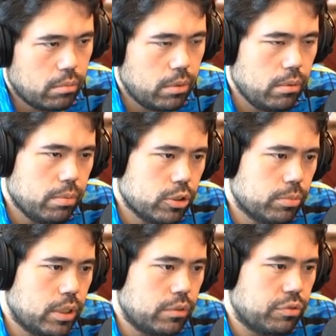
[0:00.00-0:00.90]
maybe bishop
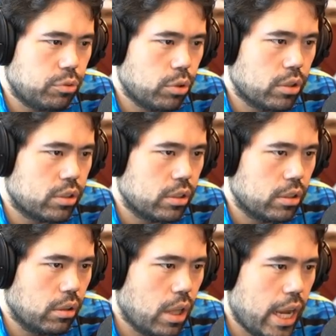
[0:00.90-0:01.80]
d4 to
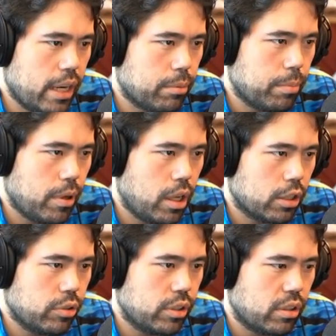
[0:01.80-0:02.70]
line up the pawn
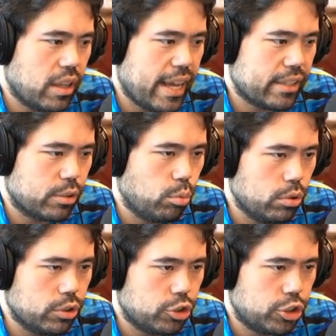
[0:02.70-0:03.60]
create the classic
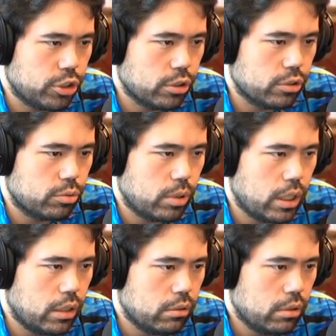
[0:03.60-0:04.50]
wooden shield as
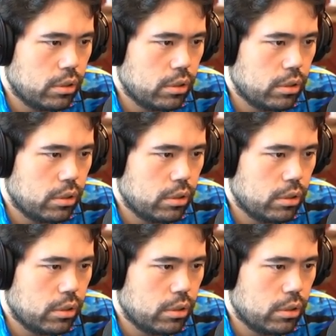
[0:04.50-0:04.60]
well